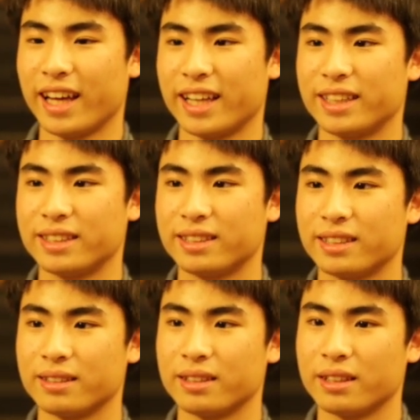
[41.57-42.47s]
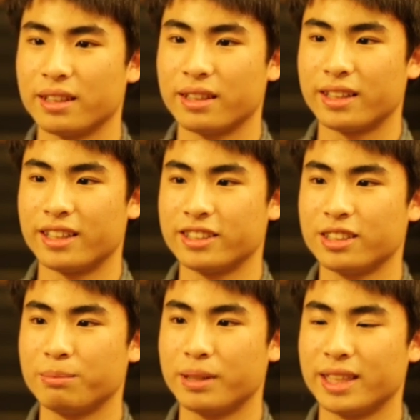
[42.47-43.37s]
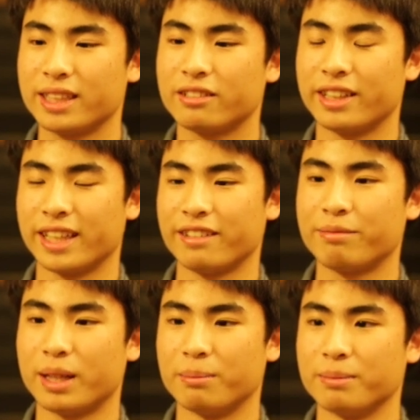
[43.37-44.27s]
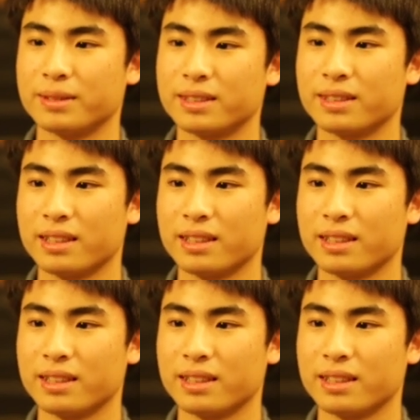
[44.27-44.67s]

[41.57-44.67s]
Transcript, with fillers: and they're also pretty creative problems.